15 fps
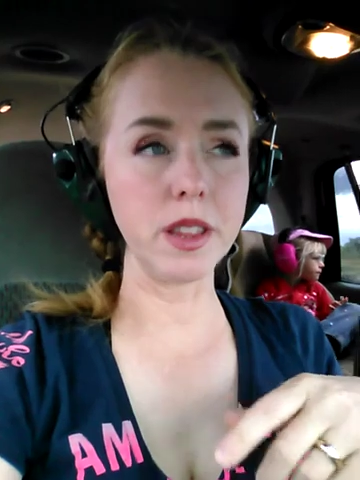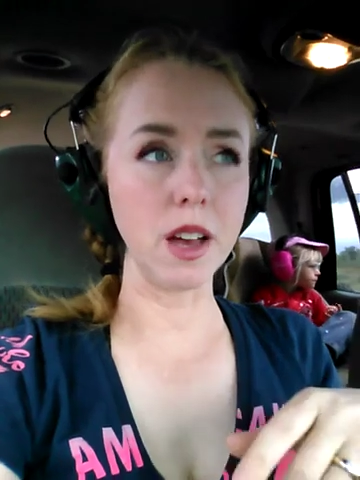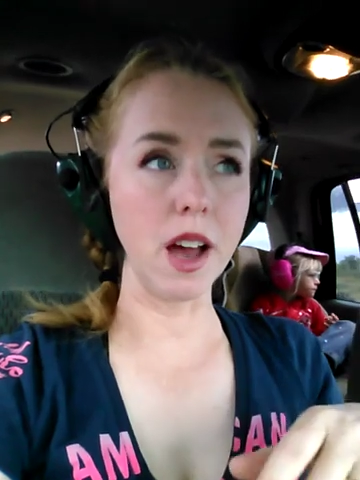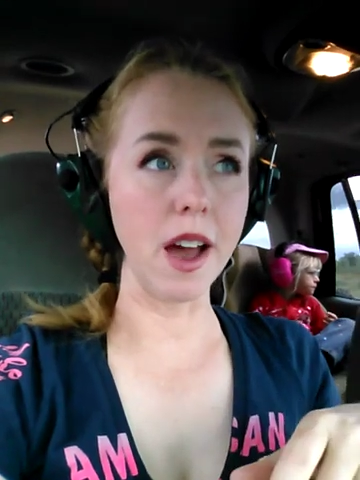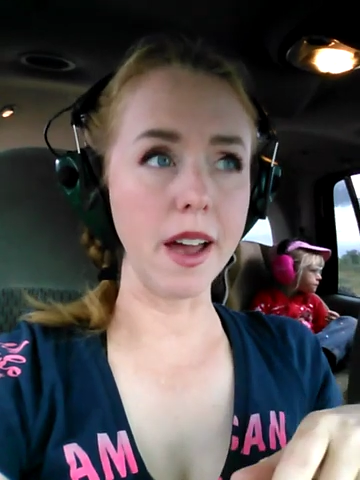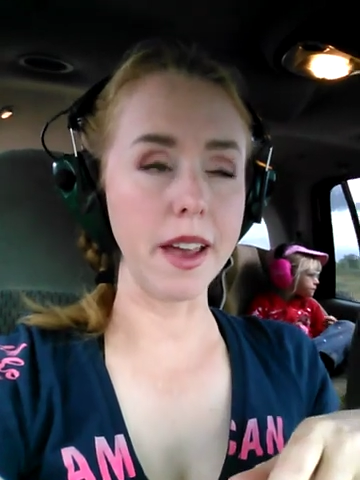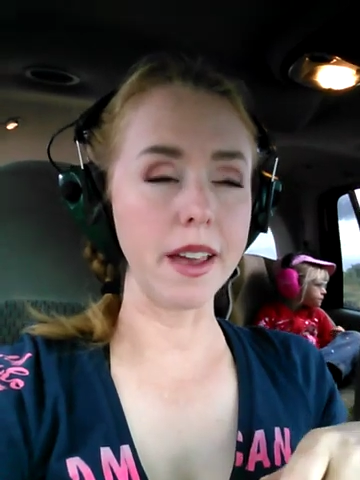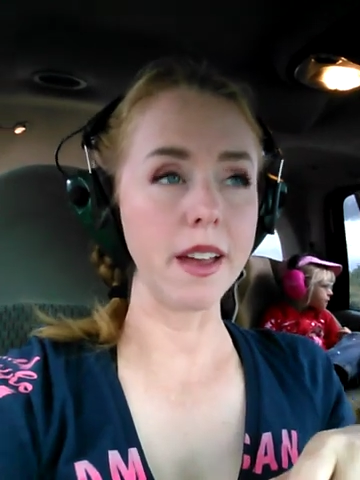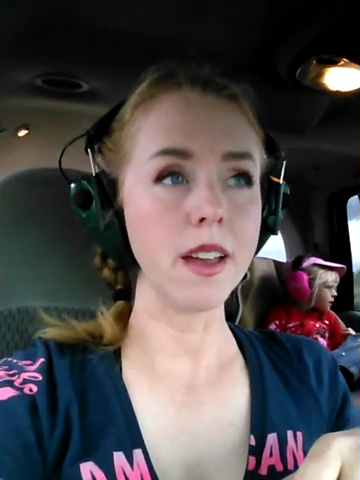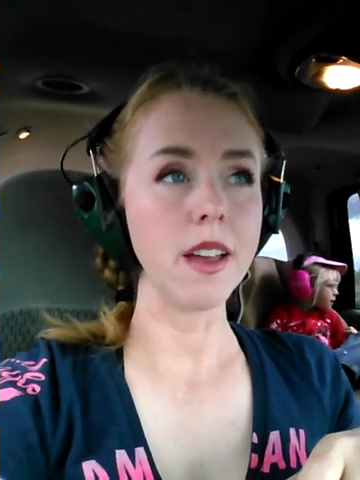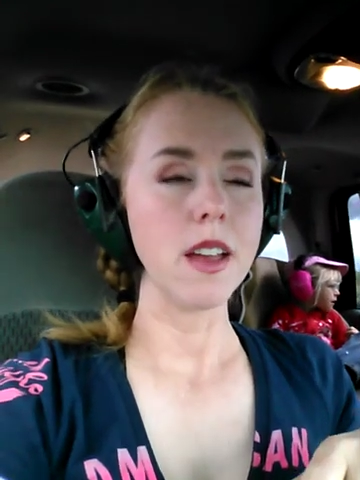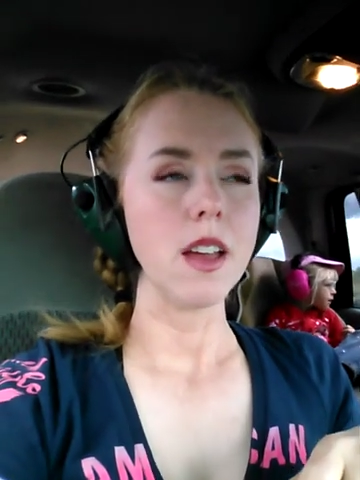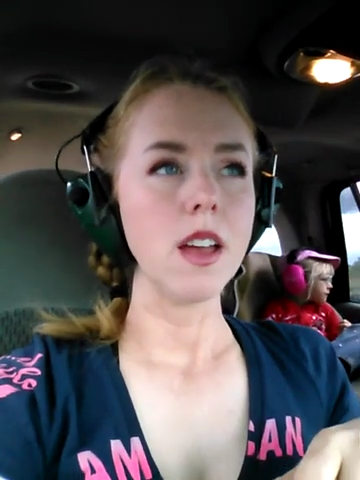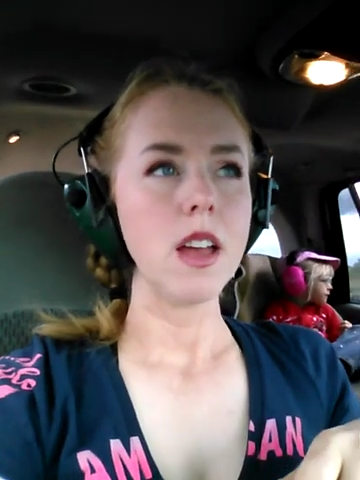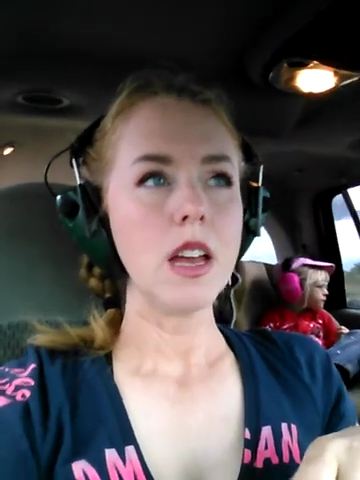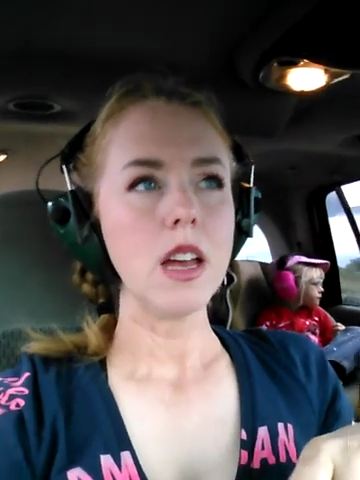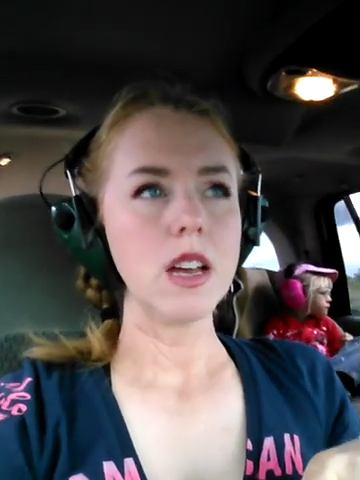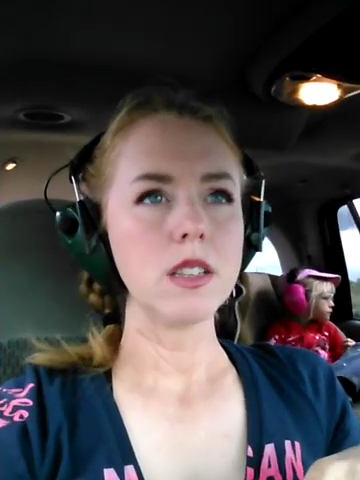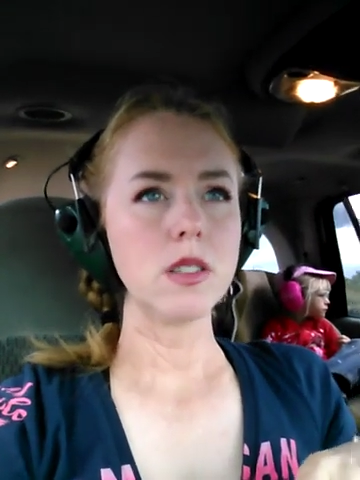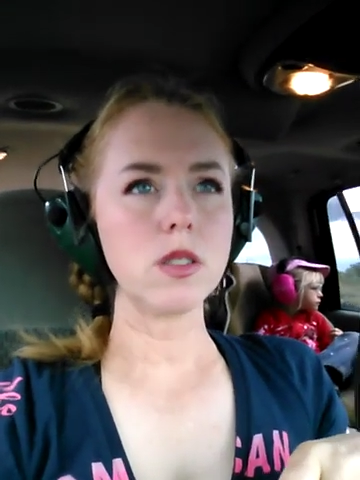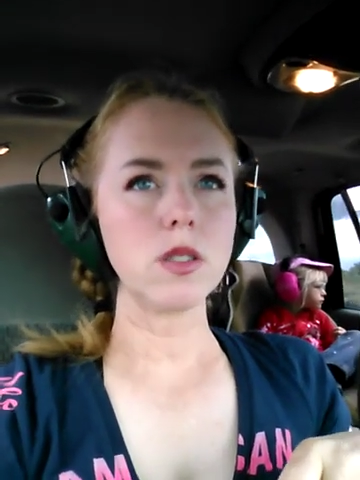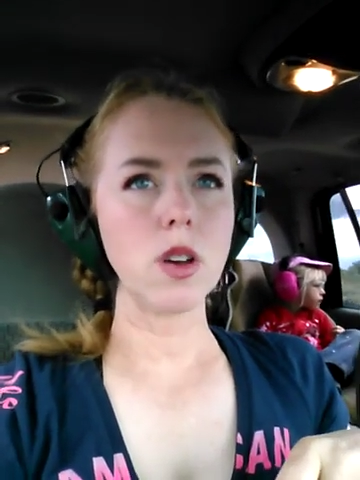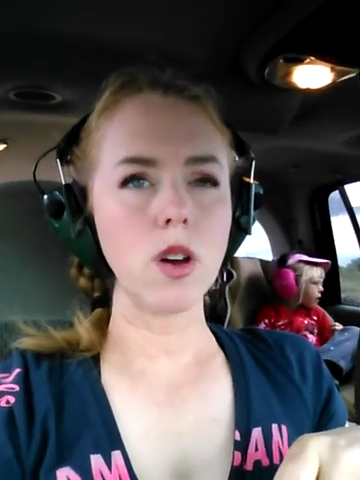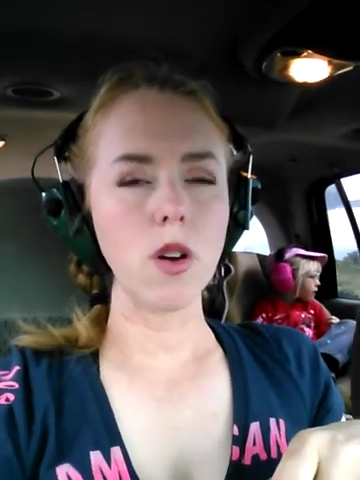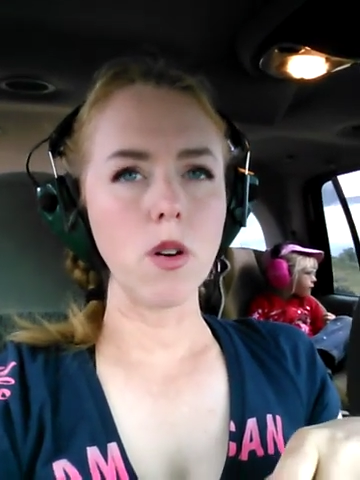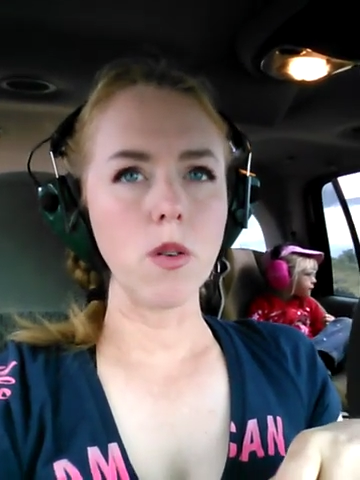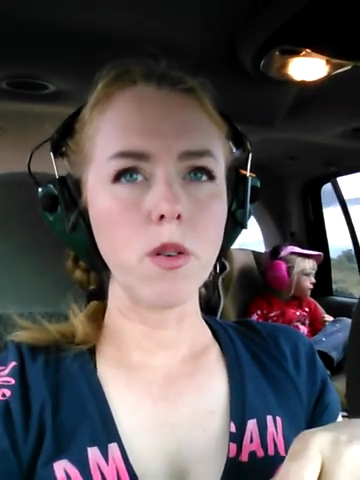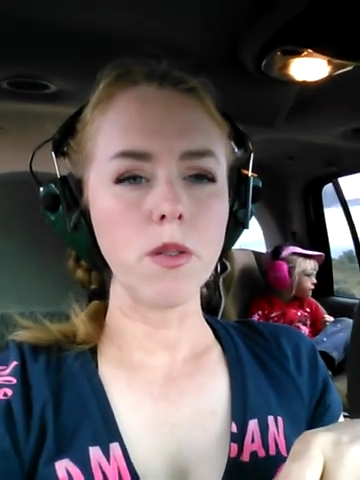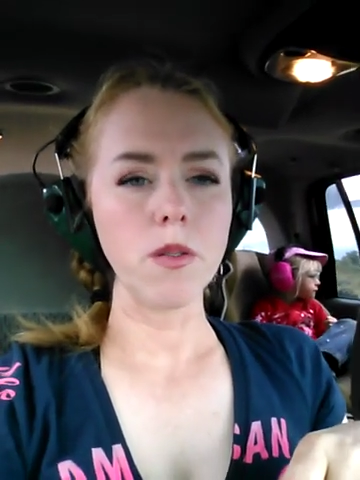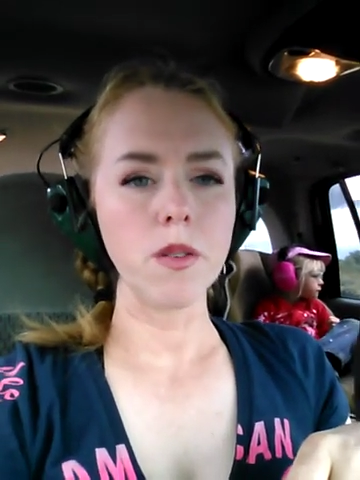in the eye.
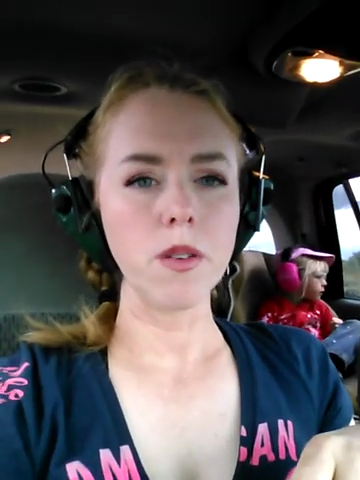So